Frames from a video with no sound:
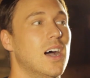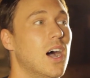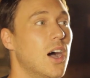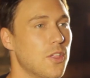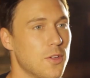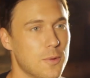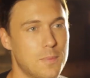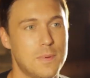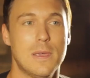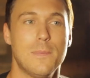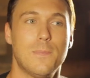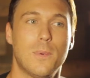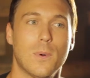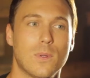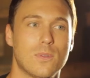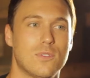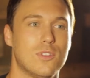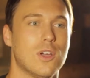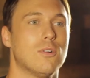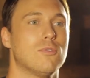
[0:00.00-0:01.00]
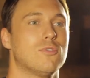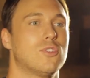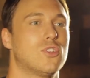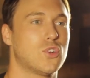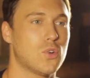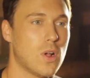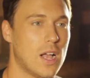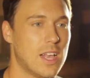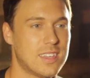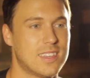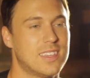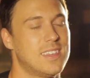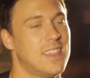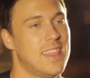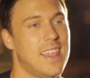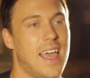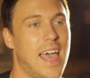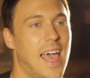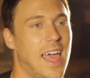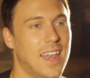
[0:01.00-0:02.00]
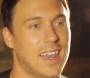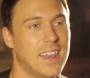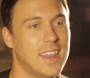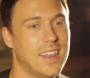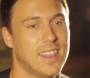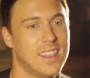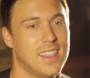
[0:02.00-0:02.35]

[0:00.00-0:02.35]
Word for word: other people don't trust that